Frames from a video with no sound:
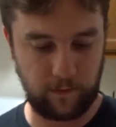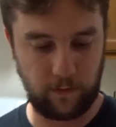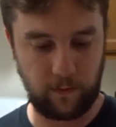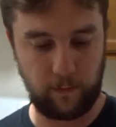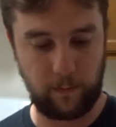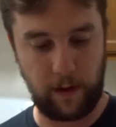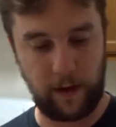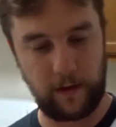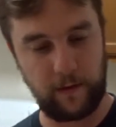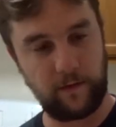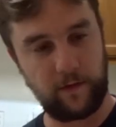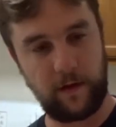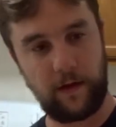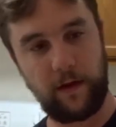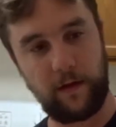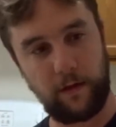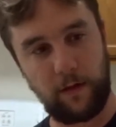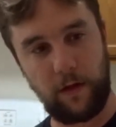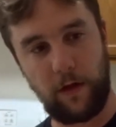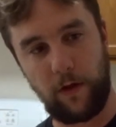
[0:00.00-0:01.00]
So mine's
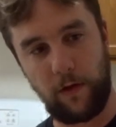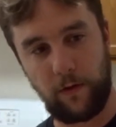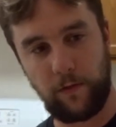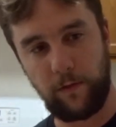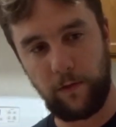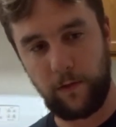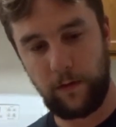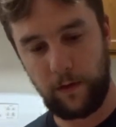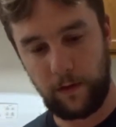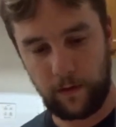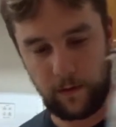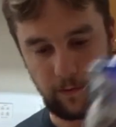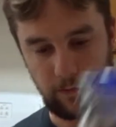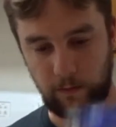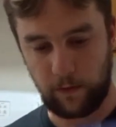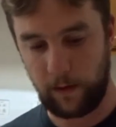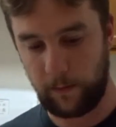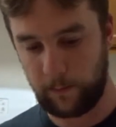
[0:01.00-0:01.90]
getting low, so